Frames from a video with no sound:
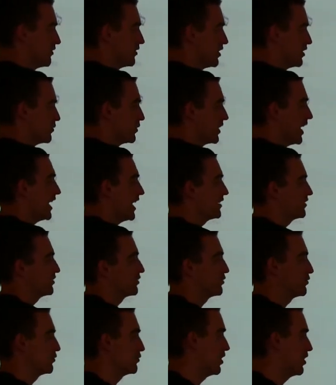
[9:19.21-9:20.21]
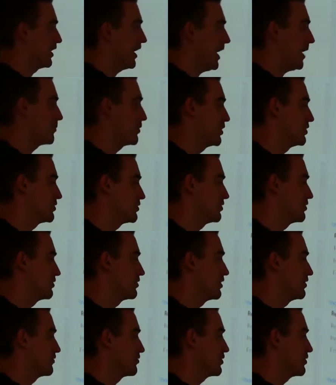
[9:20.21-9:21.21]
that you can't do on App Engine,
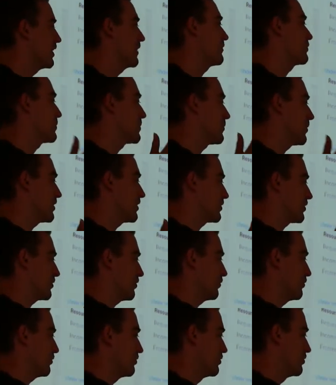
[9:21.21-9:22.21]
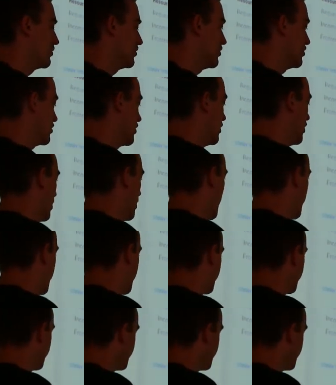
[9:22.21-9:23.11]
and so you have to rewrite your code. Um,